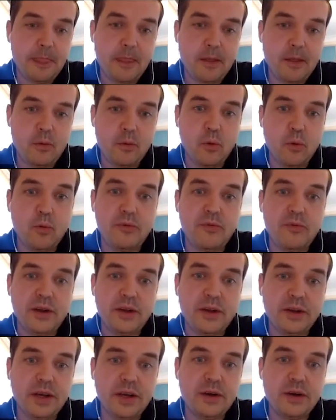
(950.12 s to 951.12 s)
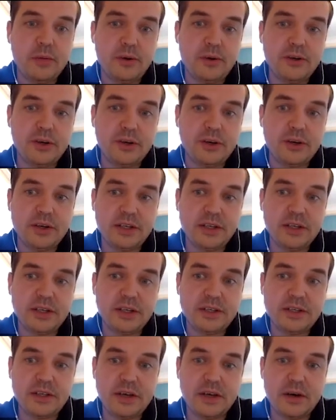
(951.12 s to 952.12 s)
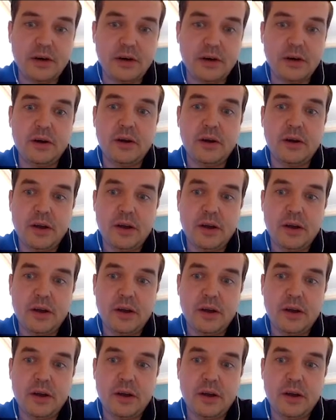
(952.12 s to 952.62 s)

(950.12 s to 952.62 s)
all funding opportunities that are